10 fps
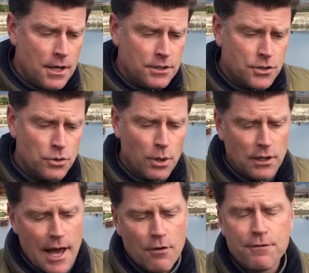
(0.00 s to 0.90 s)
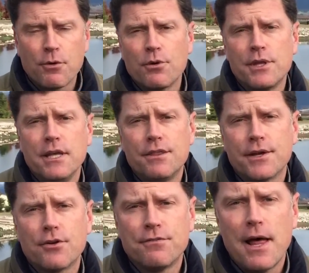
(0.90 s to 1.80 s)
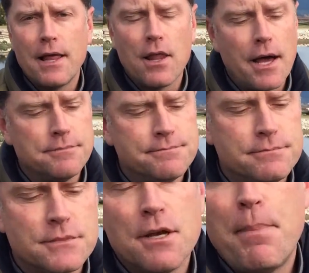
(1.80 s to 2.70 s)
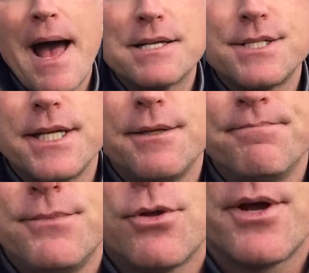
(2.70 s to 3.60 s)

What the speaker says: to allow for the thicker fly line. Capacity, you'll